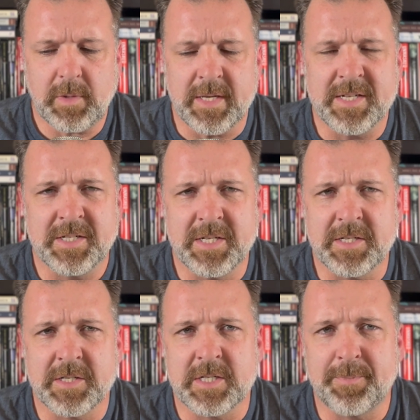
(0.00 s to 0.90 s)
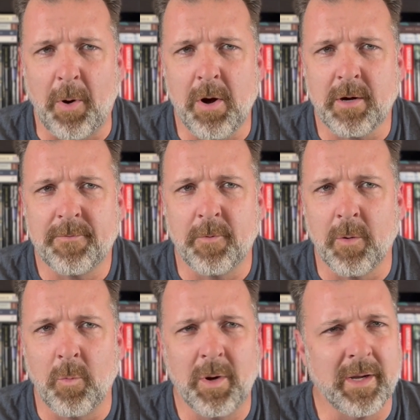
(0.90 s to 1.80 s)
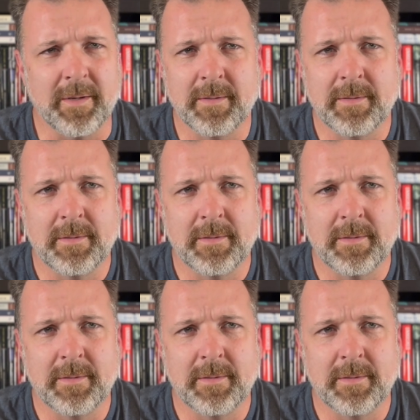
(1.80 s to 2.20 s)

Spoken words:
is this the spark for what?